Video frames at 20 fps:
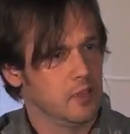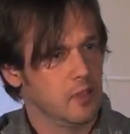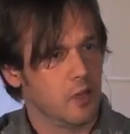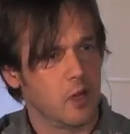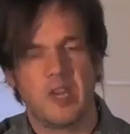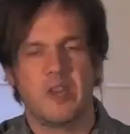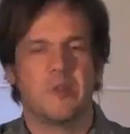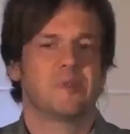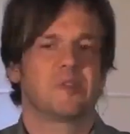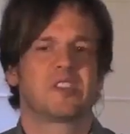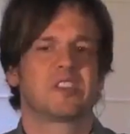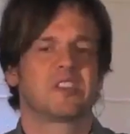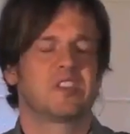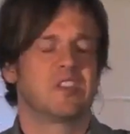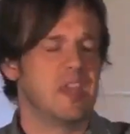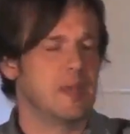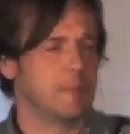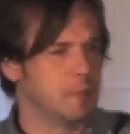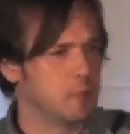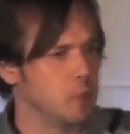how he was
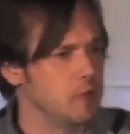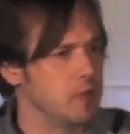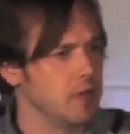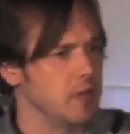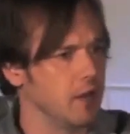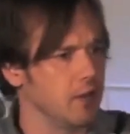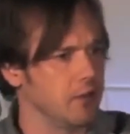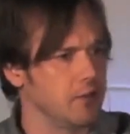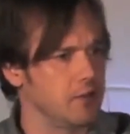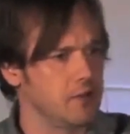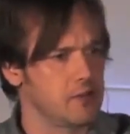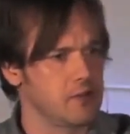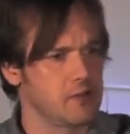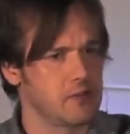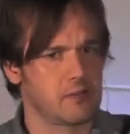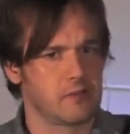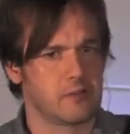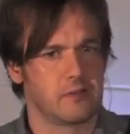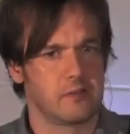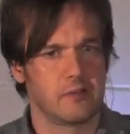scapegoating
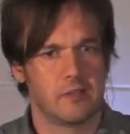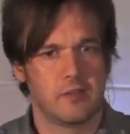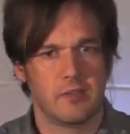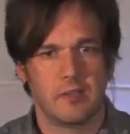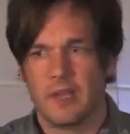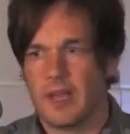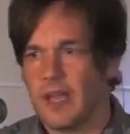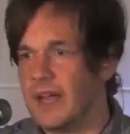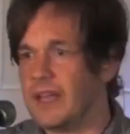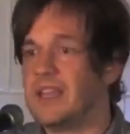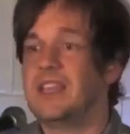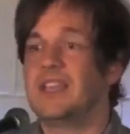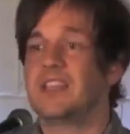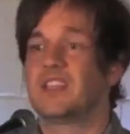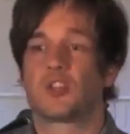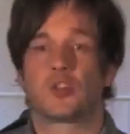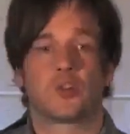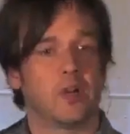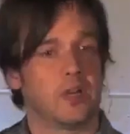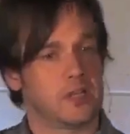others, and he
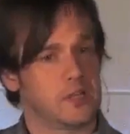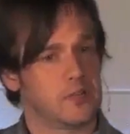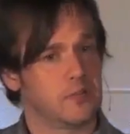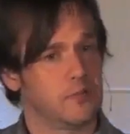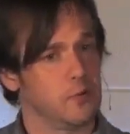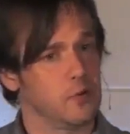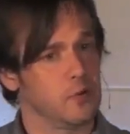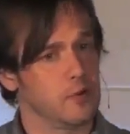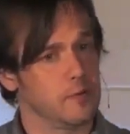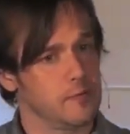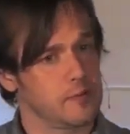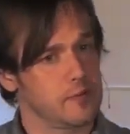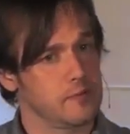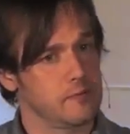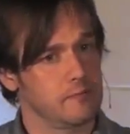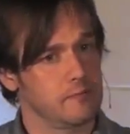is transformed.